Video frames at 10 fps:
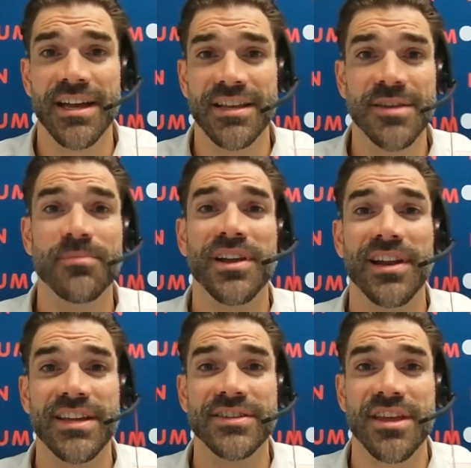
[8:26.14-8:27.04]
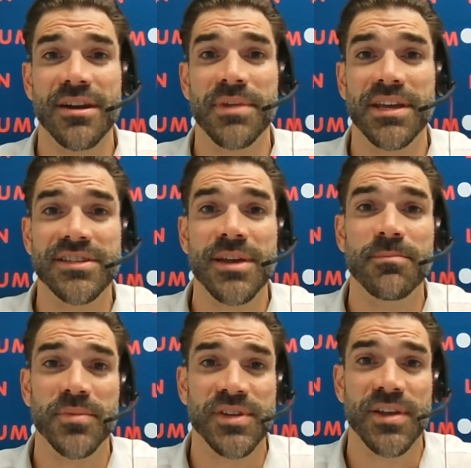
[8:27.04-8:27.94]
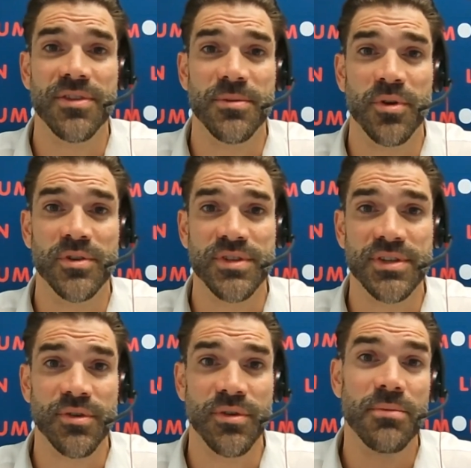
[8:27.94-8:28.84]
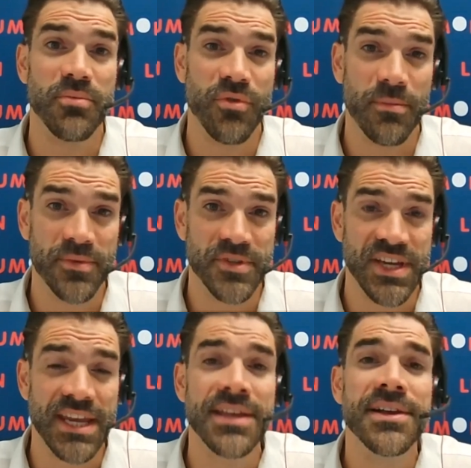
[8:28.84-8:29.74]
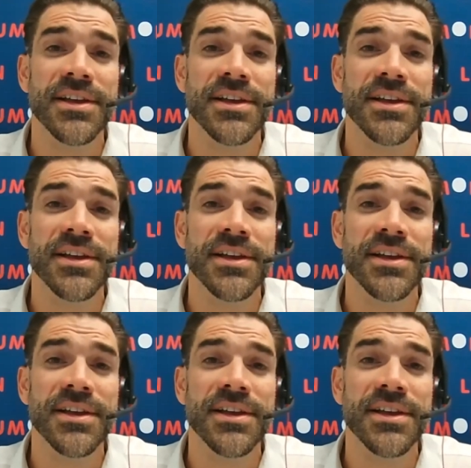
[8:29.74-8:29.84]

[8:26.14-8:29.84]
Typically, it's going to be a 10% deposit on the property.